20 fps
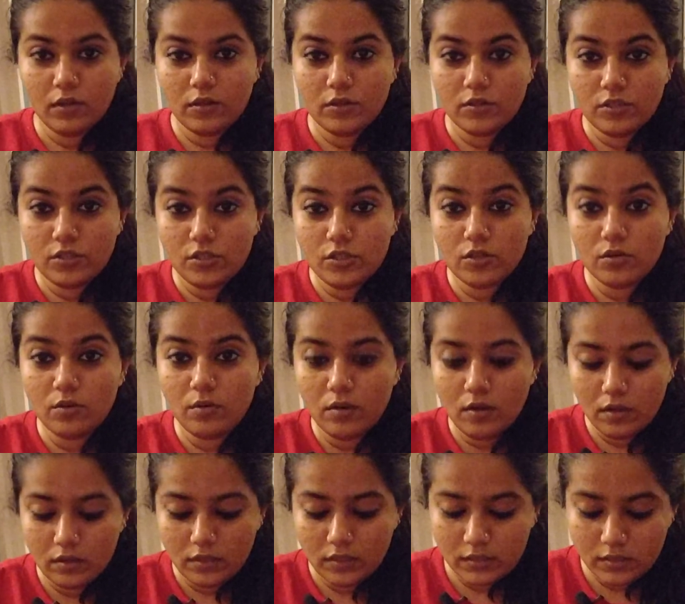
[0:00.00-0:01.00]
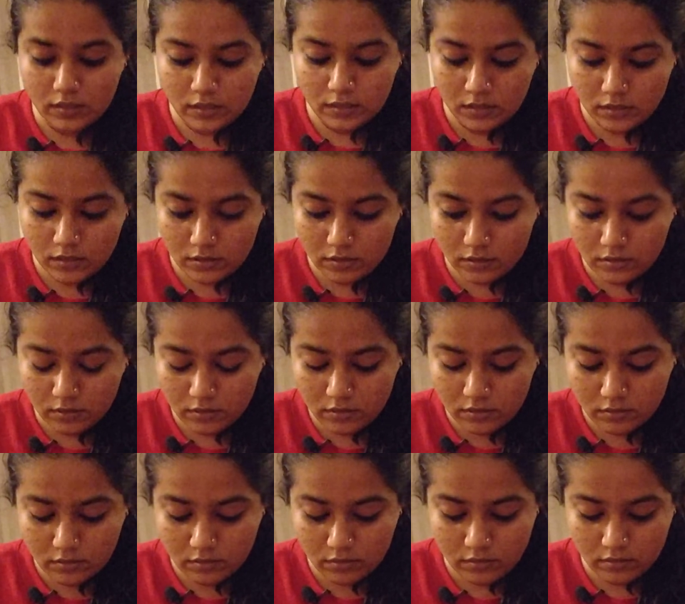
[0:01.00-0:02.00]
So this
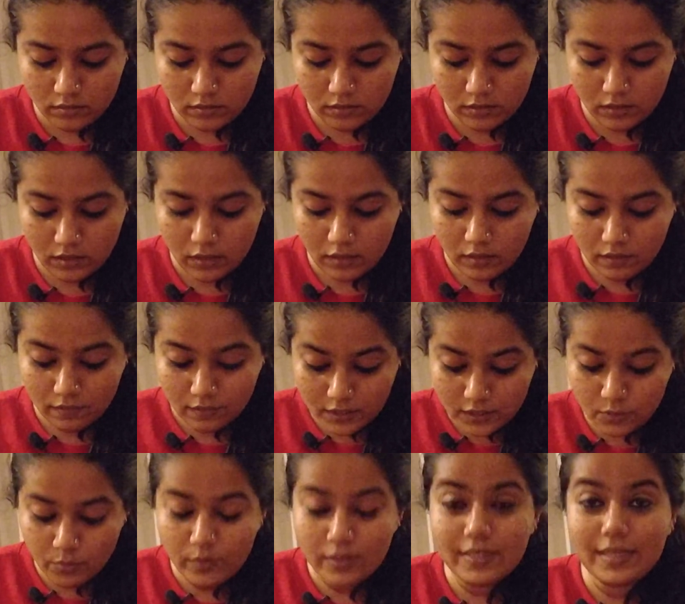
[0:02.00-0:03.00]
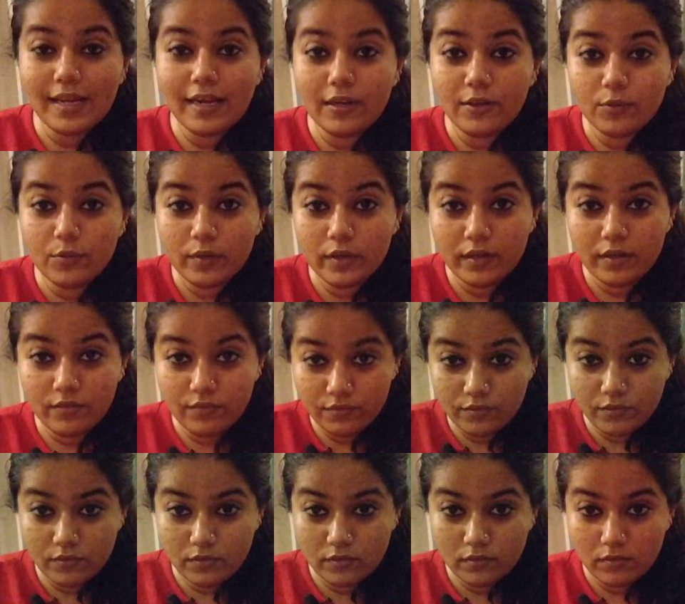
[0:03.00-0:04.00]
will tell you if
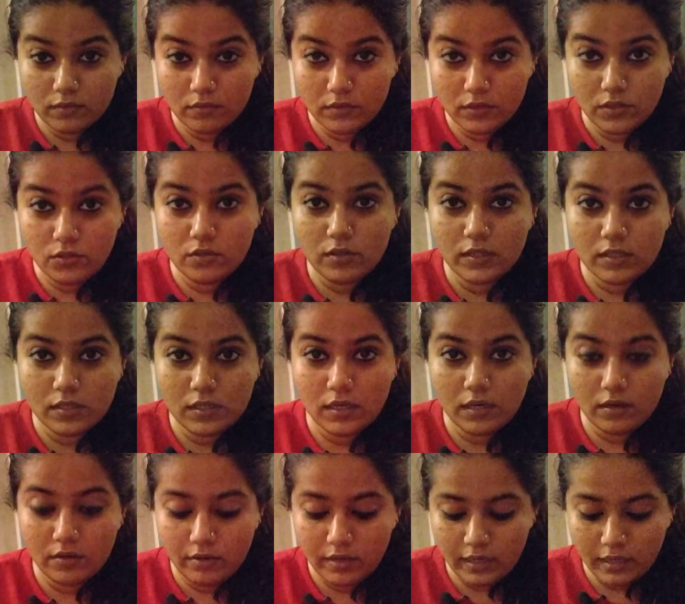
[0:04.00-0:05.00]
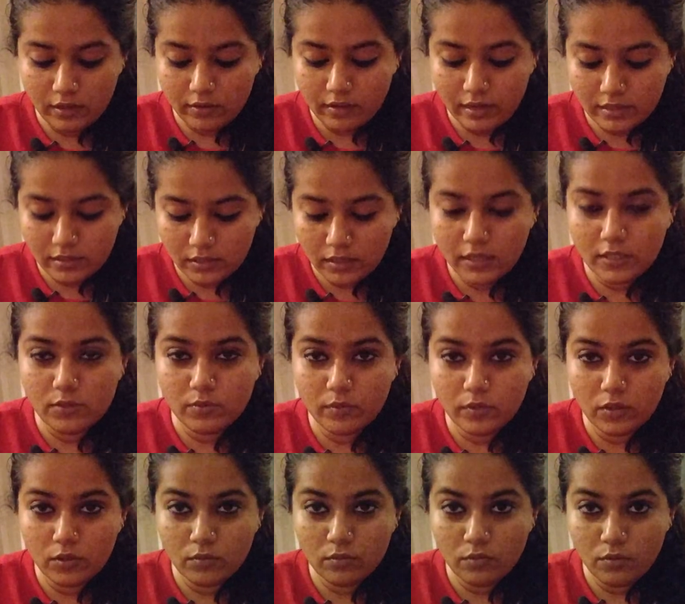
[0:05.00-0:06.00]
this reading resonates
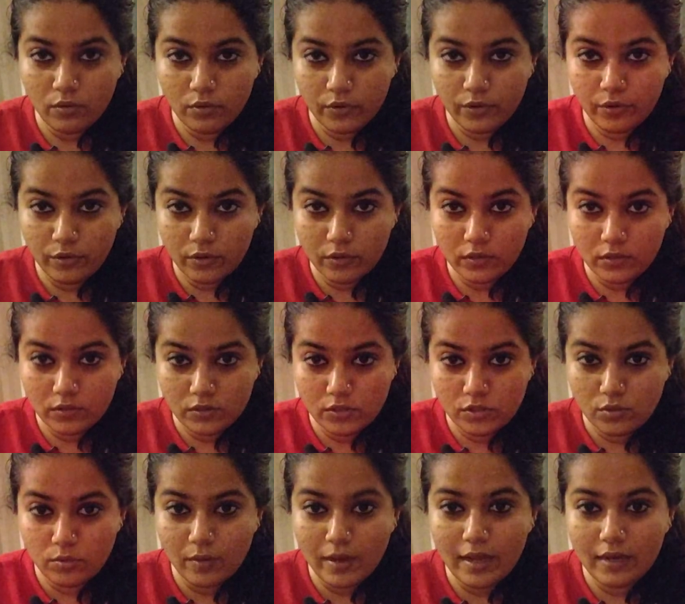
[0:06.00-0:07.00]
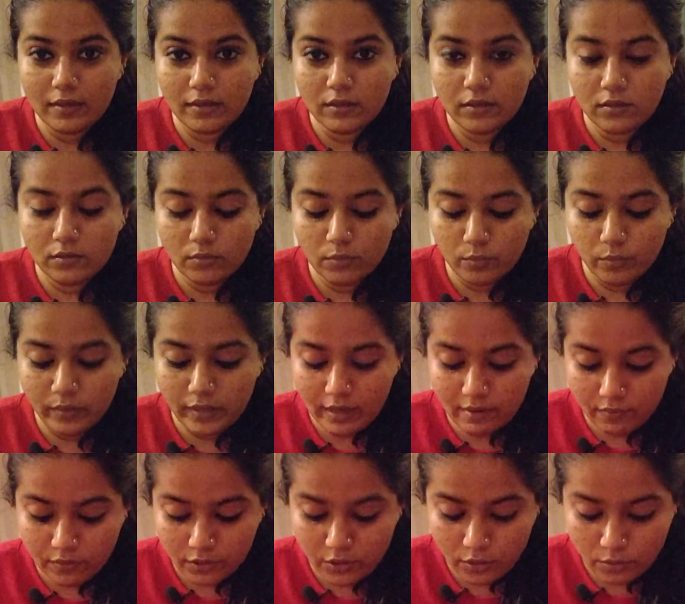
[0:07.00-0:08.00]
with you or not. So at
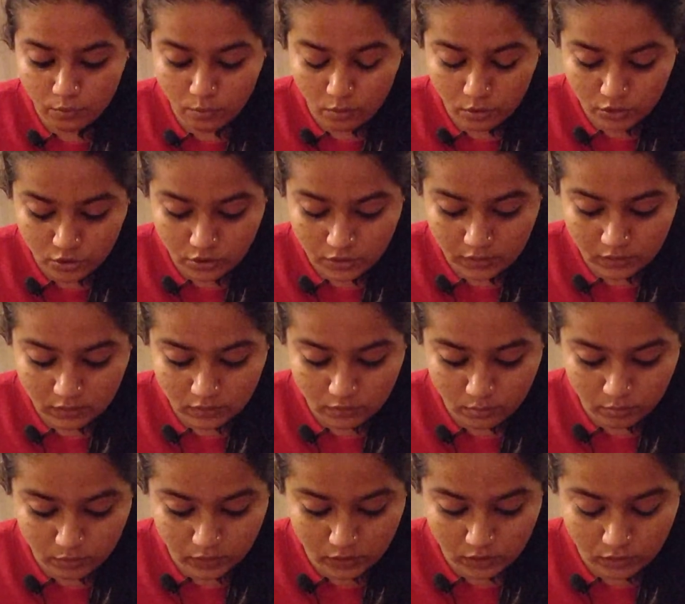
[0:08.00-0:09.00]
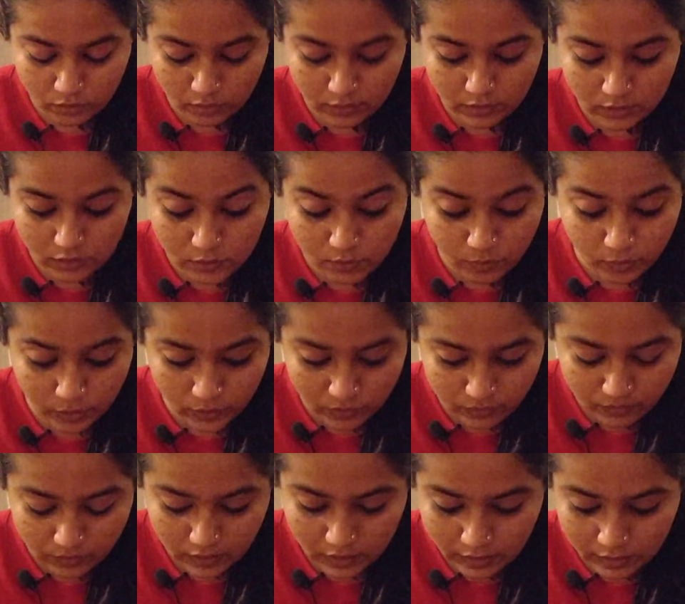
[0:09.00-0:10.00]
whenever you're watching the video at this point
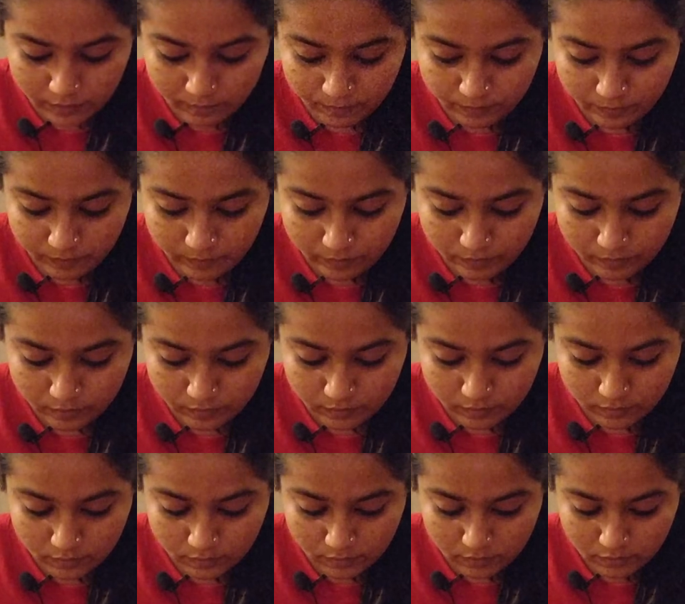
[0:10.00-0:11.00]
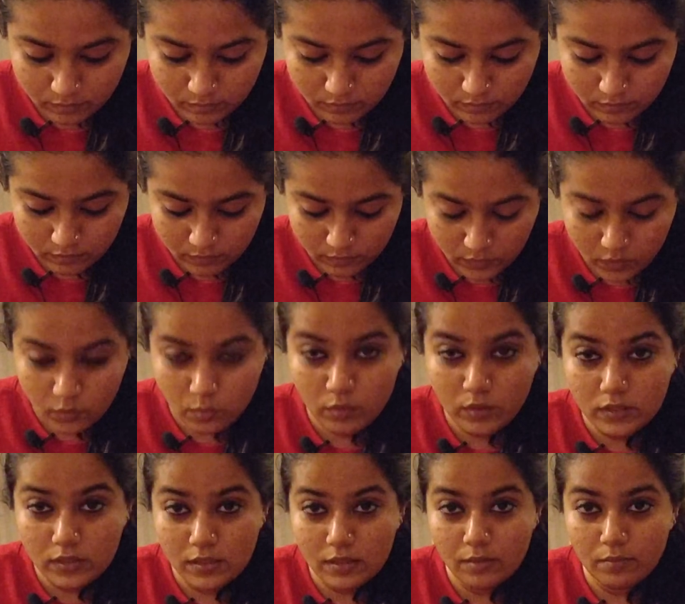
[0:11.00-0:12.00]
of time,
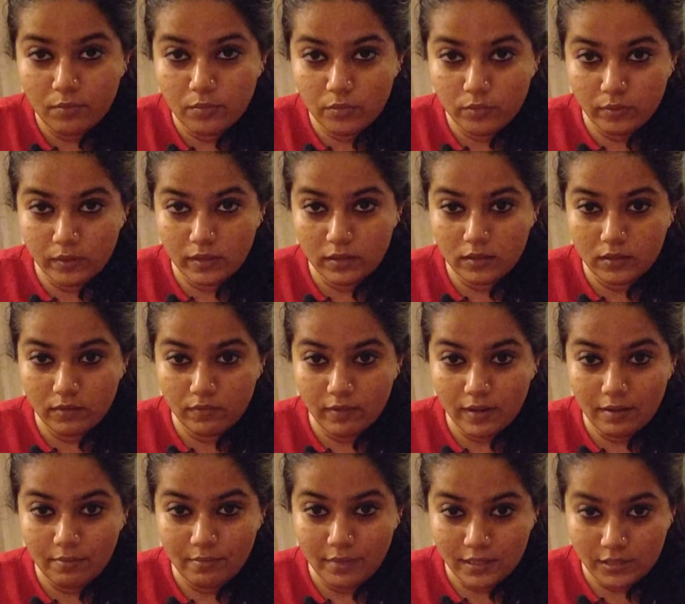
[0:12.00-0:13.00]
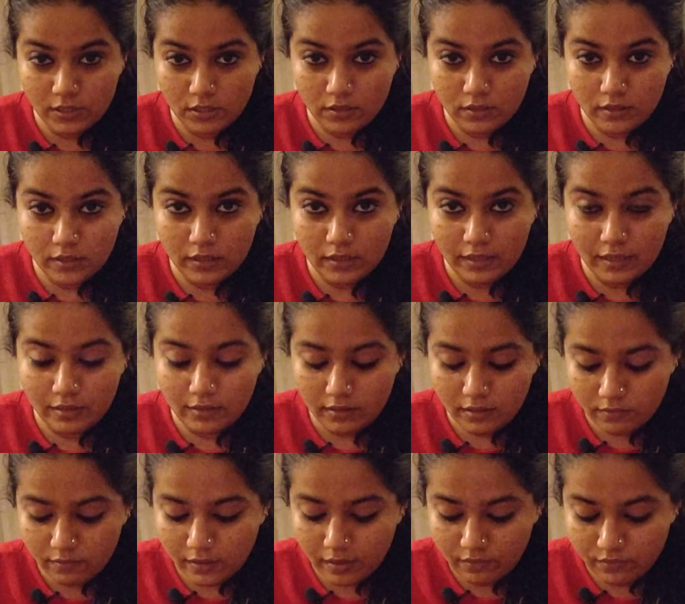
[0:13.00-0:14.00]
what's up with the divine masculine and the
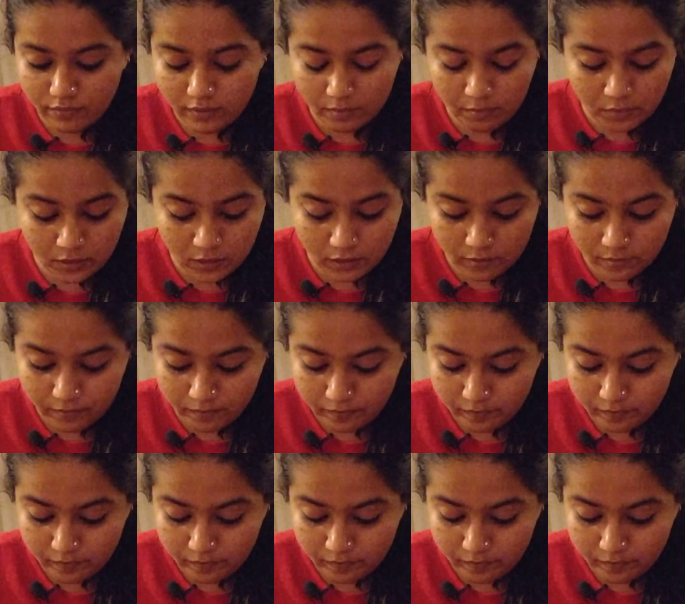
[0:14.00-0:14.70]
divine feminine?